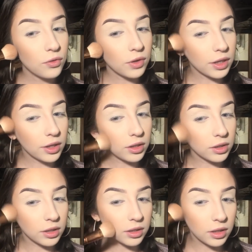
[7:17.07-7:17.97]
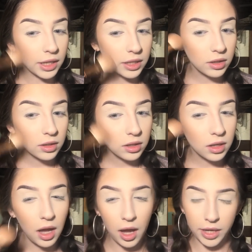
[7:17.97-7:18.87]
for, like, a good, like,
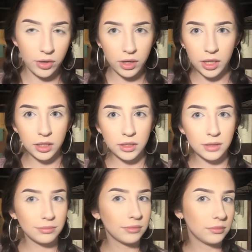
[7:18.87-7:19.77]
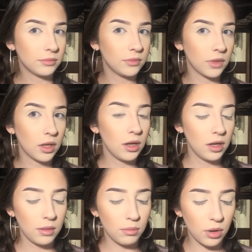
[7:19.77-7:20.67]
higher end
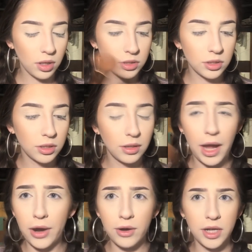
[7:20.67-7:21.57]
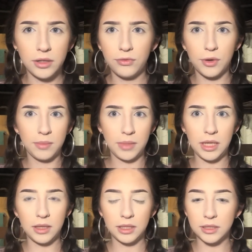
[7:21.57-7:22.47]
bronzer, higher end for
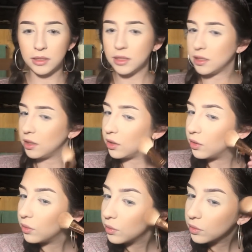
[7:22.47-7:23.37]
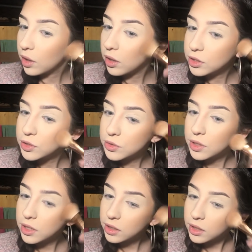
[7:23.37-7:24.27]
me at least, because, you know, college
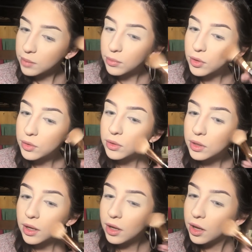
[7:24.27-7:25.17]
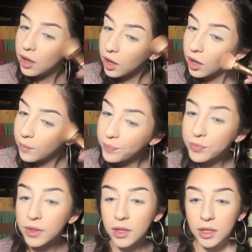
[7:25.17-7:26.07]
student, I'm broke. um,
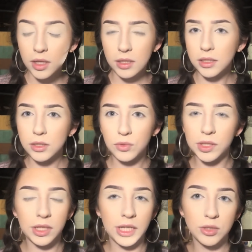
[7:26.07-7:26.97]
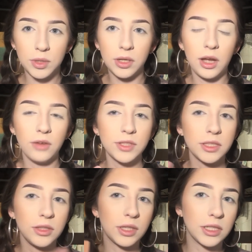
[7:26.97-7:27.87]
this is a really nice one.
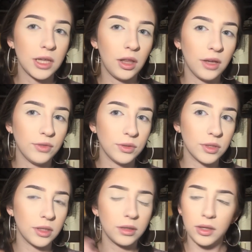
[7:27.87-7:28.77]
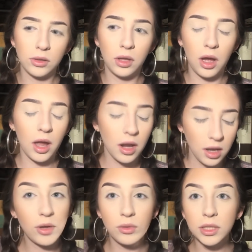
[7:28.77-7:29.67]
Obviously, you can tell I've used it, like, a lot.
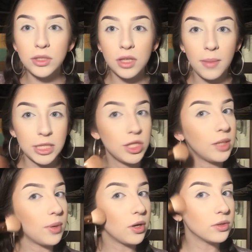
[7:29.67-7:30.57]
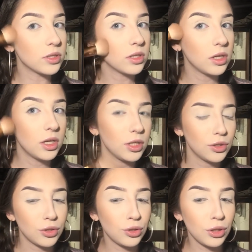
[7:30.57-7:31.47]
I only use it on my cheekbones
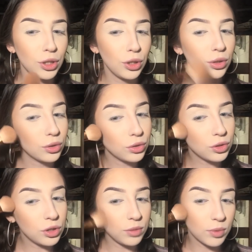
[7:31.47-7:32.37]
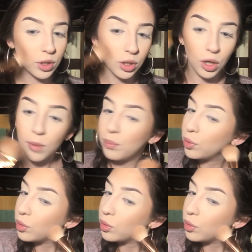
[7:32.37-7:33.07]
just to, like, deepen it up